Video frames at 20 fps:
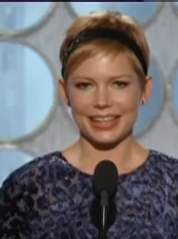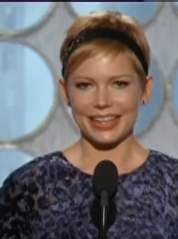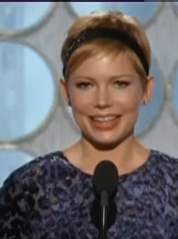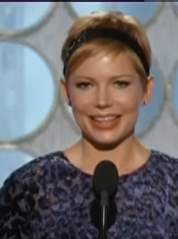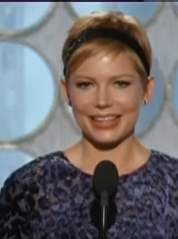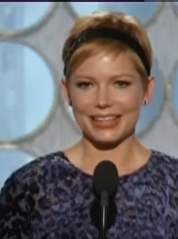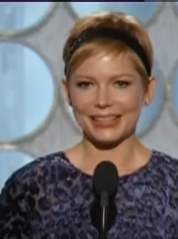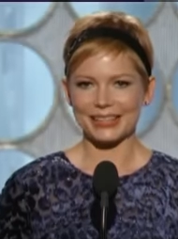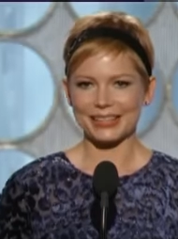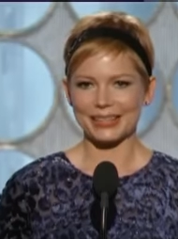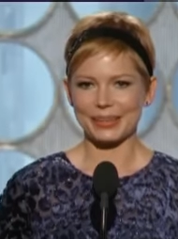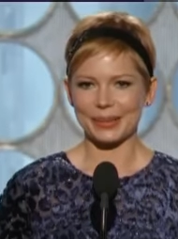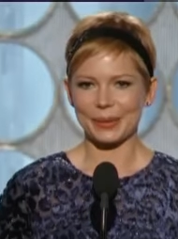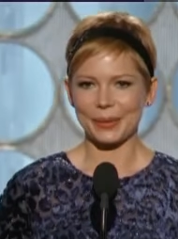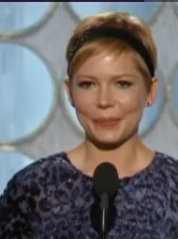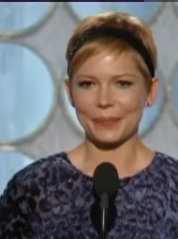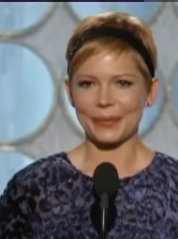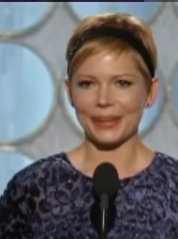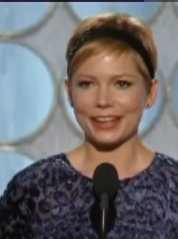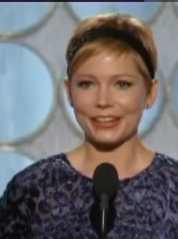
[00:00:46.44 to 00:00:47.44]
is
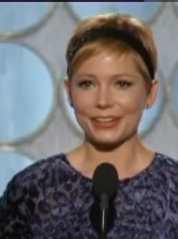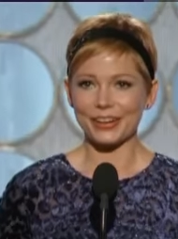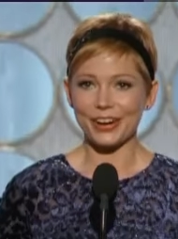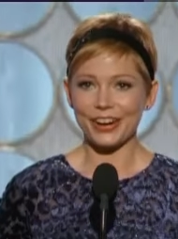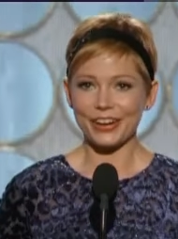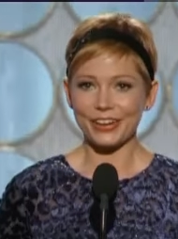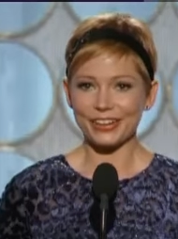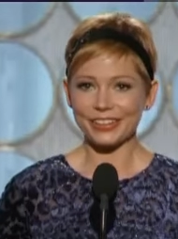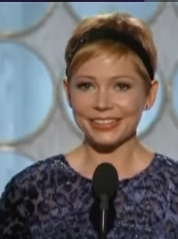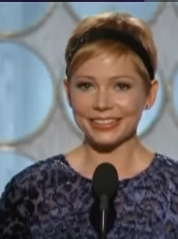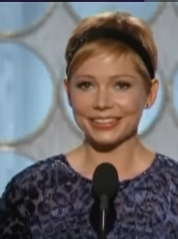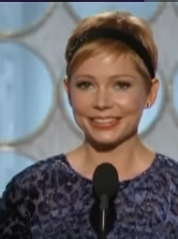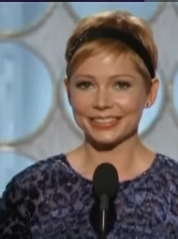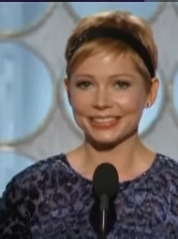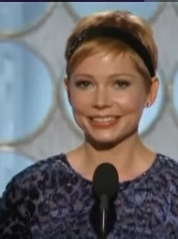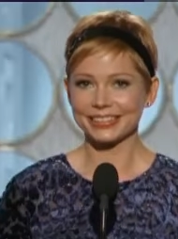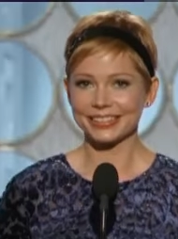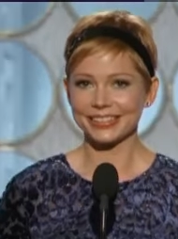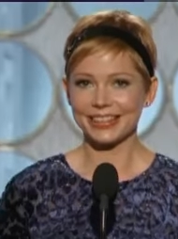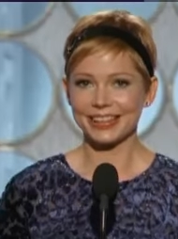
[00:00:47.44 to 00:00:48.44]
my daughter,
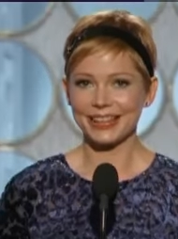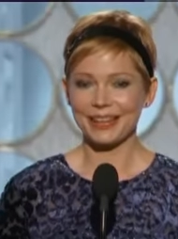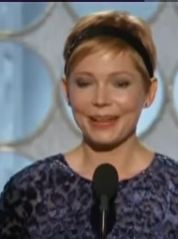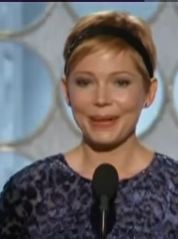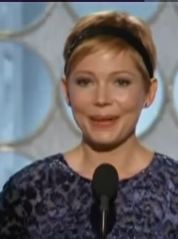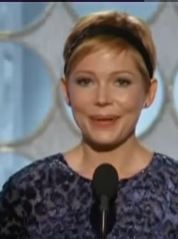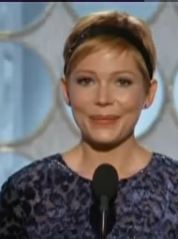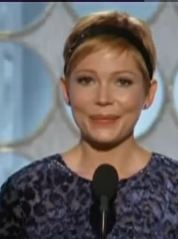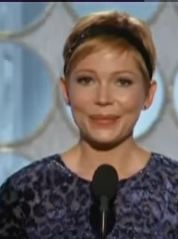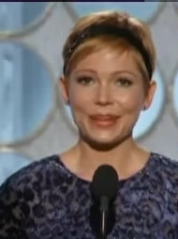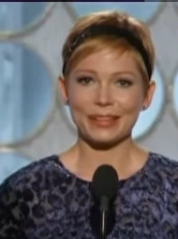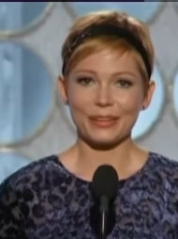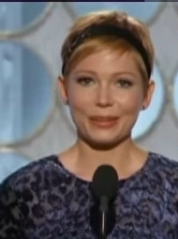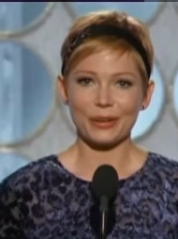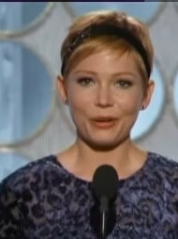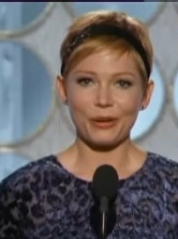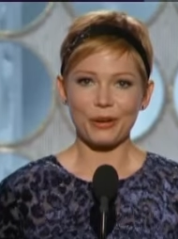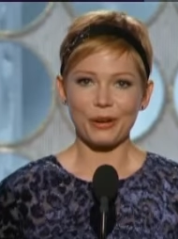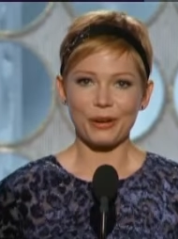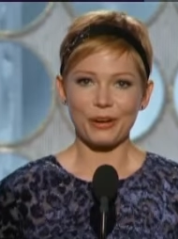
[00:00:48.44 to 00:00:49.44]
my
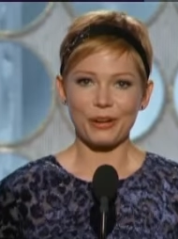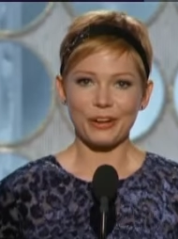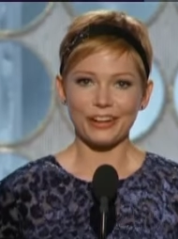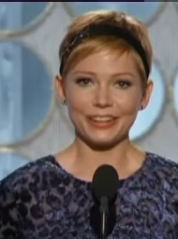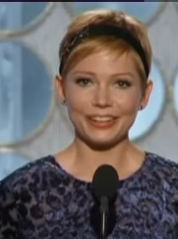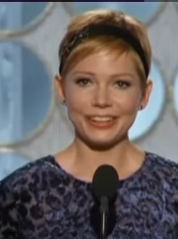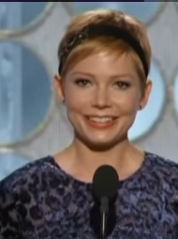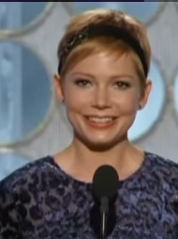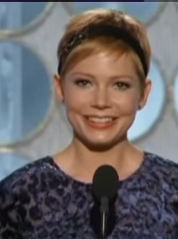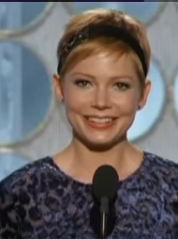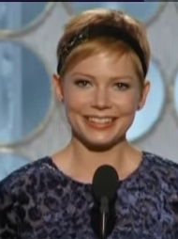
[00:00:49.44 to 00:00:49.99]
little girl,